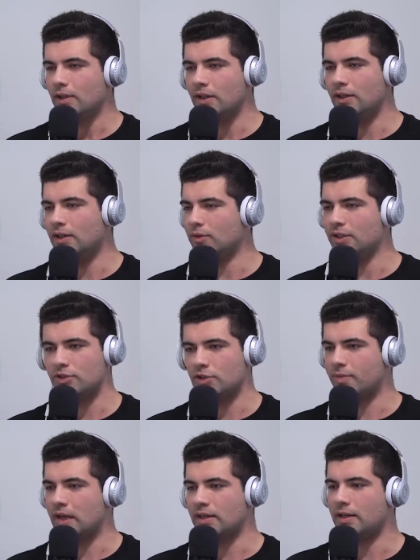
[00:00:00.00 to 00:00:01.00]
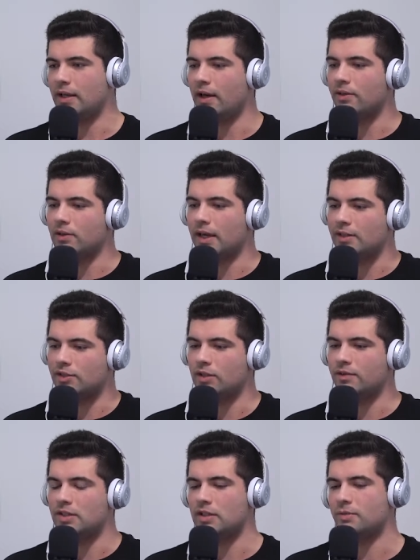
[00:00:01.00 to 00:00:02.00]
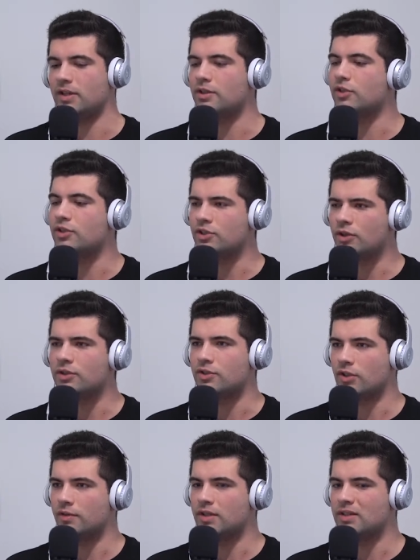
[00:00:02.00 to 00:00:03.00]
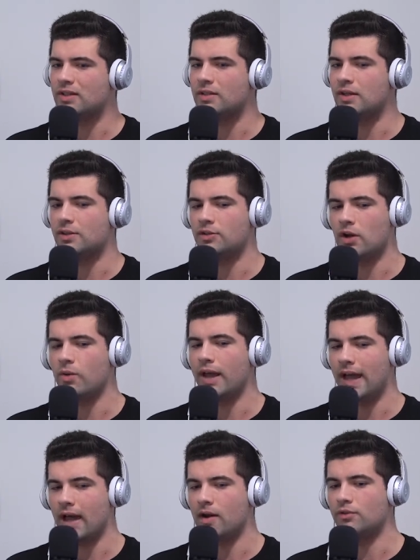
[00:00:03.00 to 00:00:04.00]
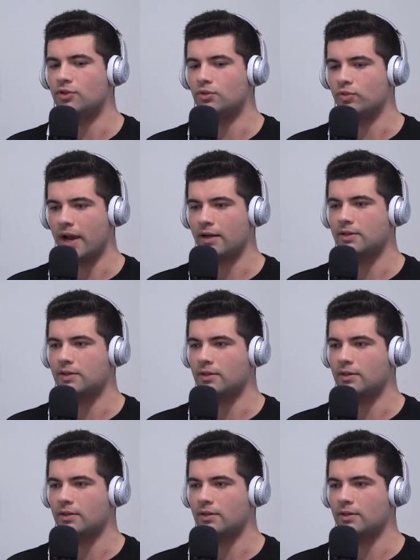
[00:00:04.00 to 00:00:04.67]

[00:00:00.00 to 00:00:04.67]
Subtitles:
disrespect any other services, but there's certain services that don't have direct